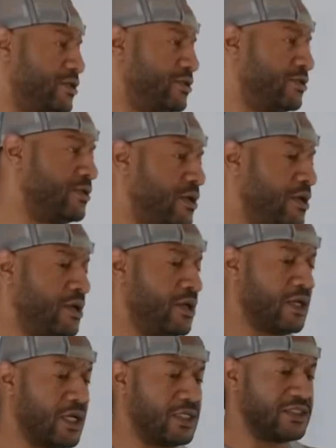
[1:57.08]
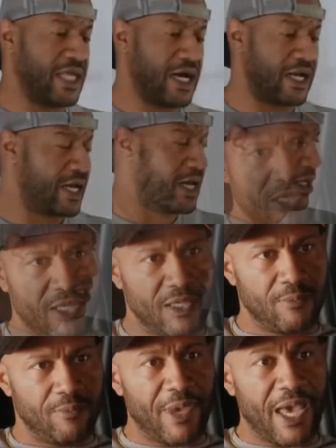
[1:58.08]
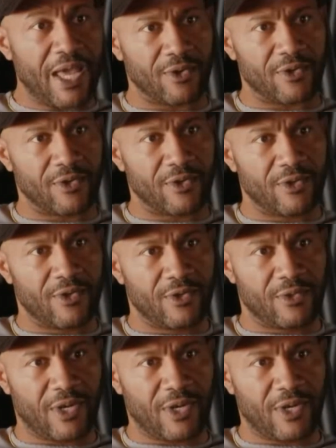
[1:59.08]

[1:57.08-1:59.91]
that there was more going on than what the cameras were